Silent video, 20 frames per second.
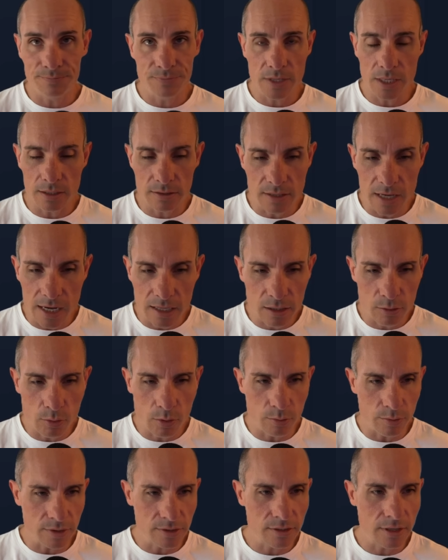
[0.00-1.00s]
Exactly
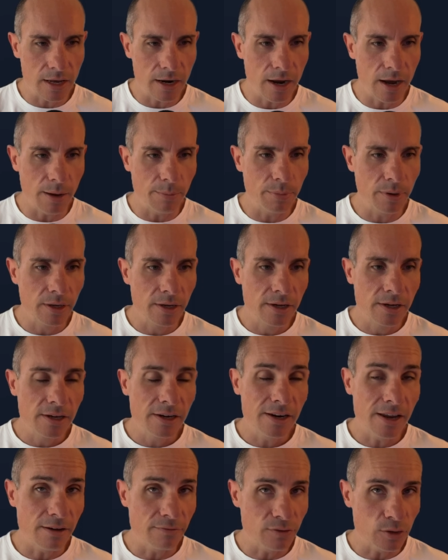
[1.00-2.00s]
what we set up.
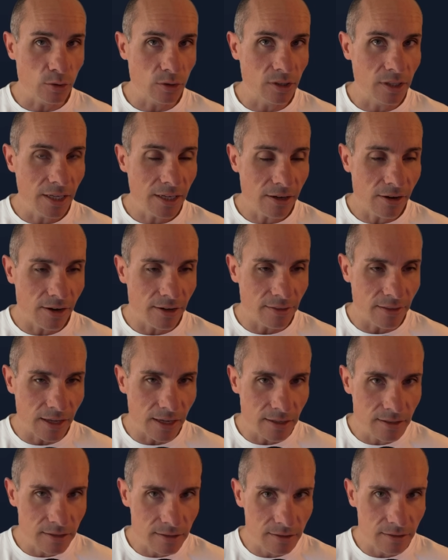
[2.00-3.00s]
Now, if you click on
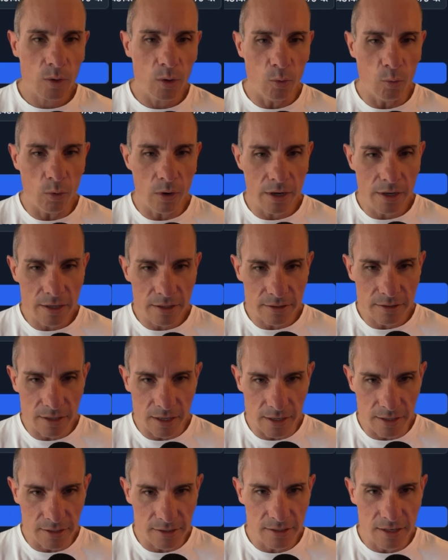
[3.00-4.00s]
this, what it
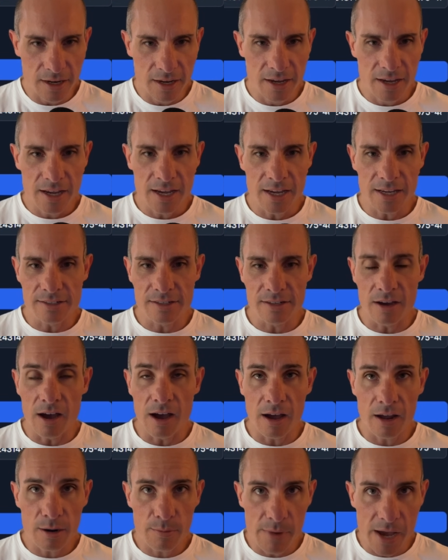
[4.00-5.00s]
does is it
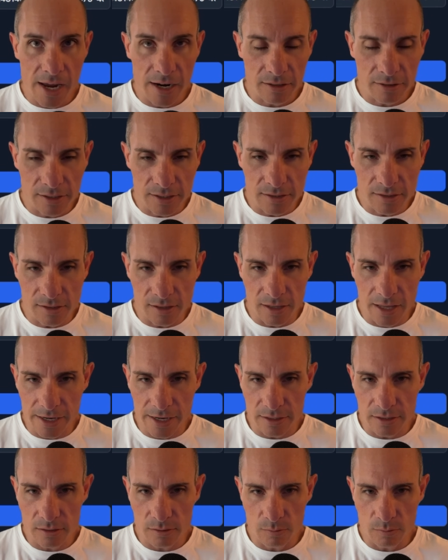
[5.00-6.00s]
automatically
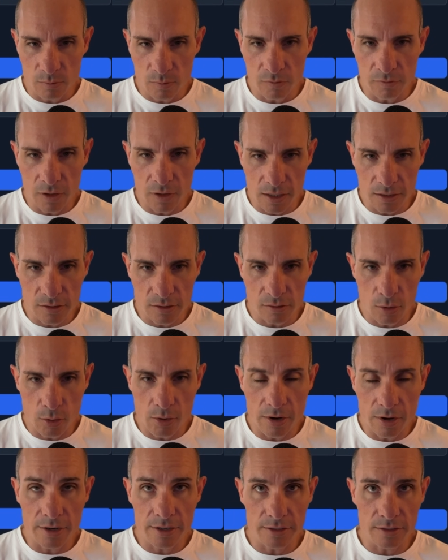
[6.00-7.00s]
selects Flux
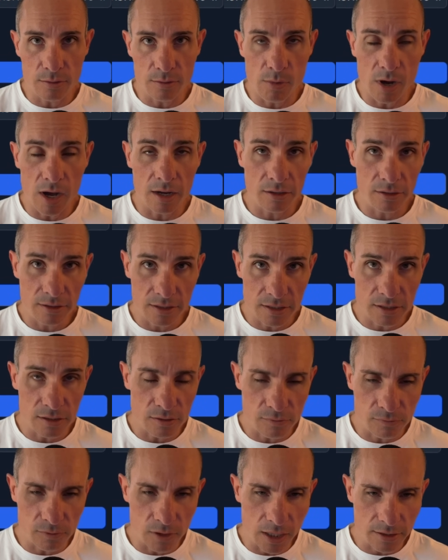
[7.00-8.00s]
LoRA as the model. This is
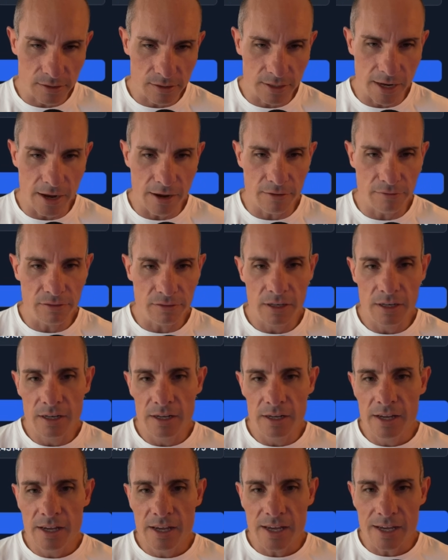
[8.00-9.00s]
Flux Dev.
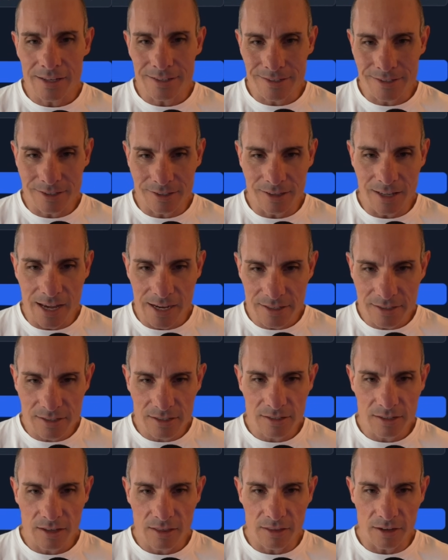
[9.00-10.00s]
It
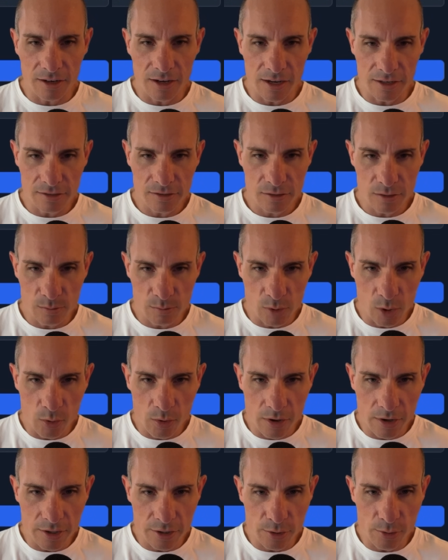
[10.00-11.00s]
selects the custom
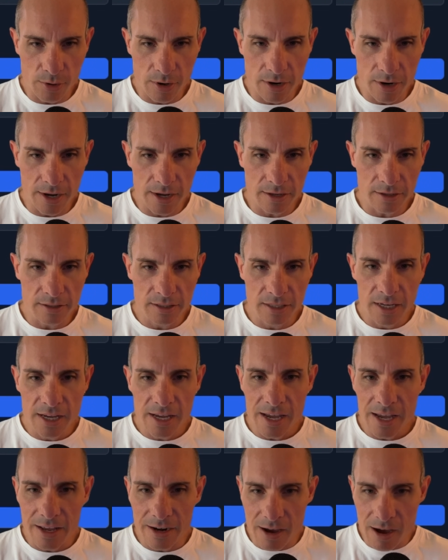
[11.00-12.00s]
LoRA URL
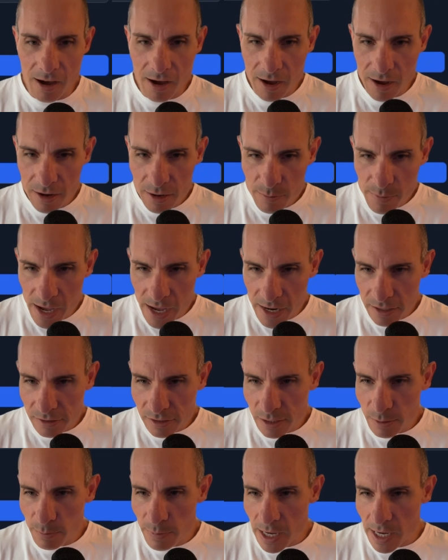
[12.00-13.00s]
and
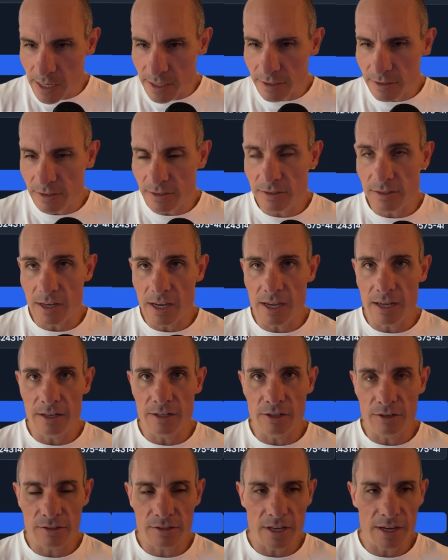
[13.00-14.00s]
automatically pastes in
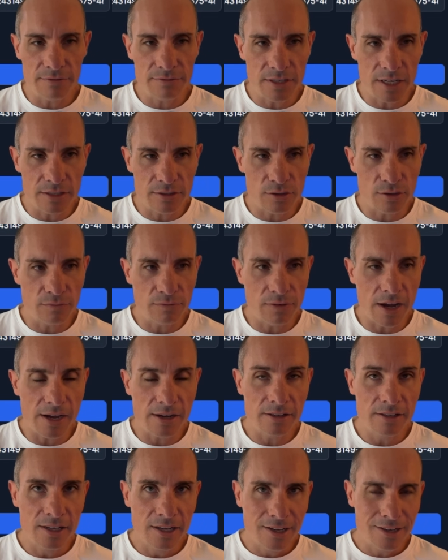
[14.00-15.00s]
your SafeTensor
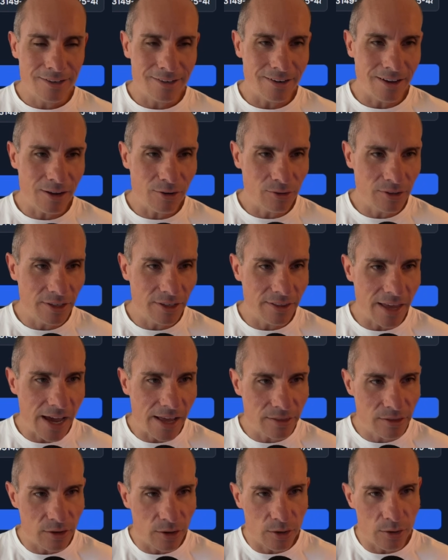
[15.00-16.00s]
file. Not only
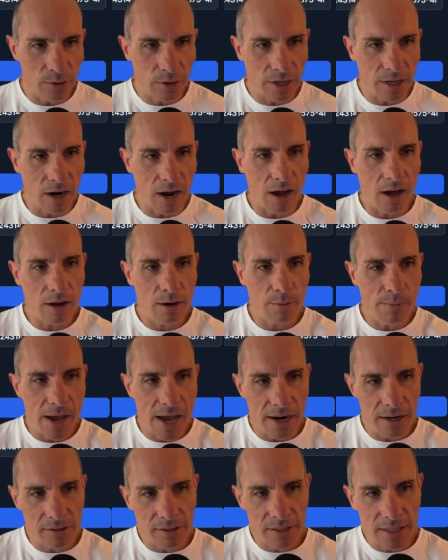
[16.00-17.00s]
that though, it
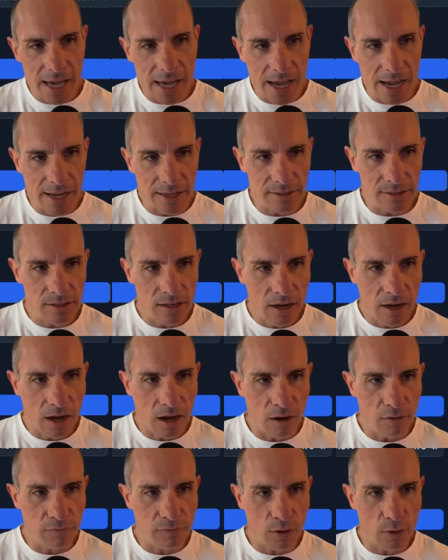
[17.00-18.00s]
automatically adds
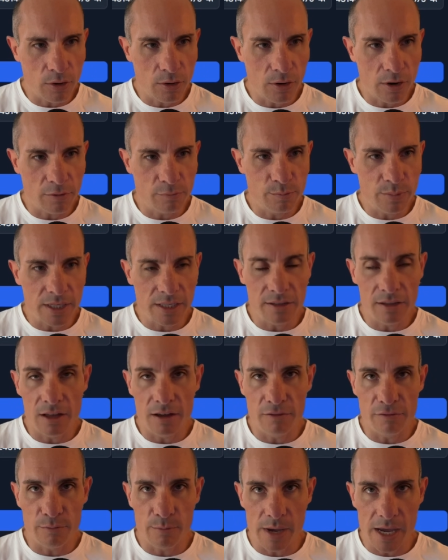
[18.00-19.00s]
a photo of
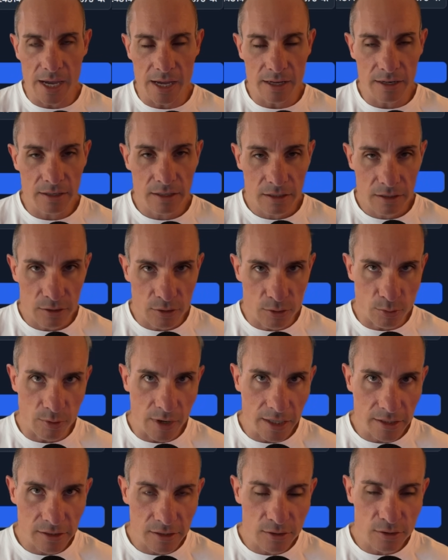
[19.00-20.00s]
Belove man
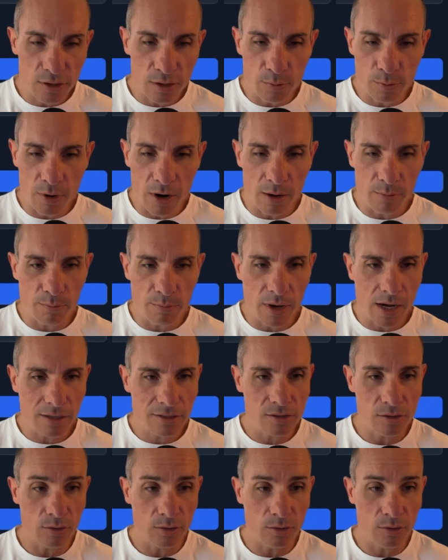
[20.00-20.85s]
directly to the prompt box.